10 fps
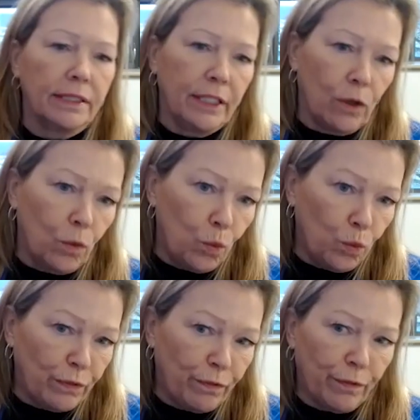you know,
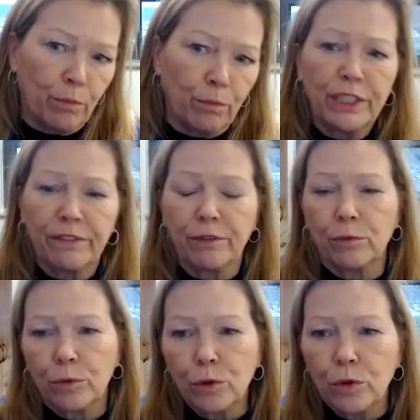from
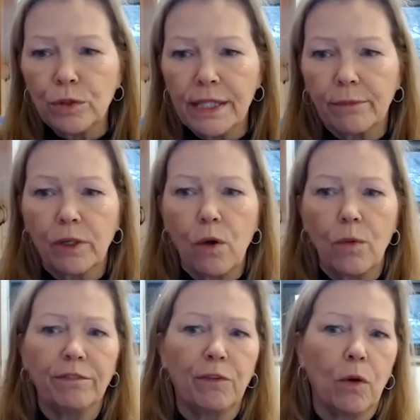different rules that were
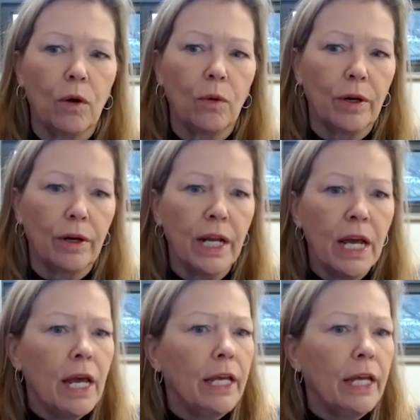going forward,